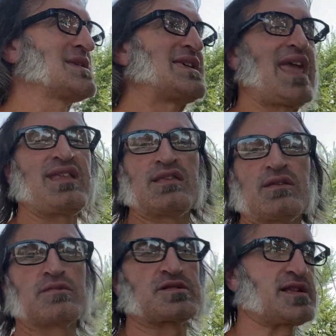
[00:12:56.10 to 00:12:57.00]
gaining
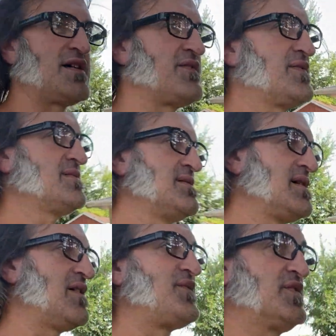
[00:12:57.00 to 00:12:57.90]
yourself
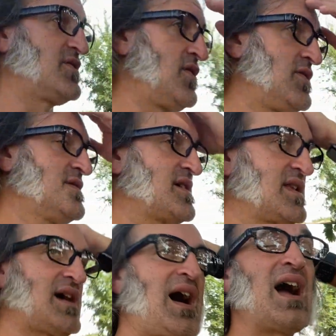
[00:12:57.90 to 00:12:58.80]
a foothold in
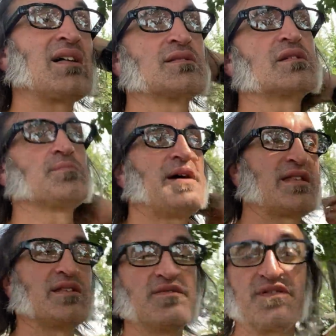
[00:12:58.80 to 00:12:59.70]
a highly
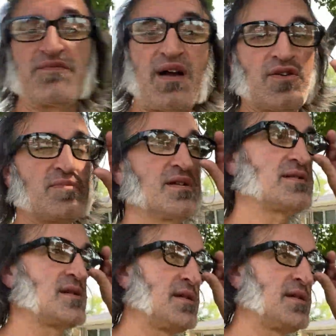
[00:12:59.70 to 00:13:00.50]
competitive environment,